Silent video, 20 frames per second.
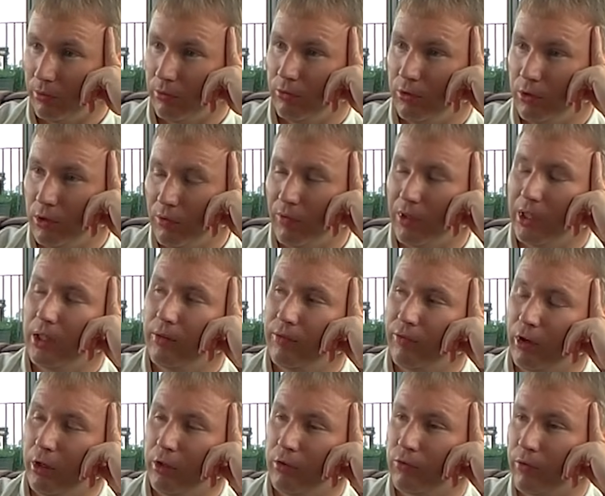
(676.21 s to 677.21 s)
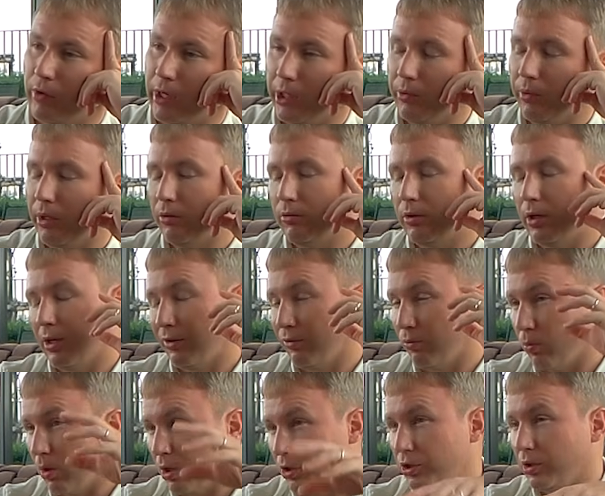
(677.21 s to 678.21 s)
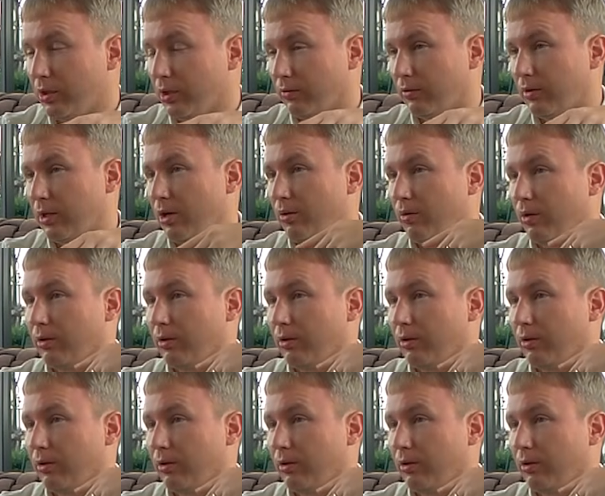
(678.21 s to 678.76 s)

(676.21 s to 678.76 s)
So do you have any advice for anyone out there that's watching this now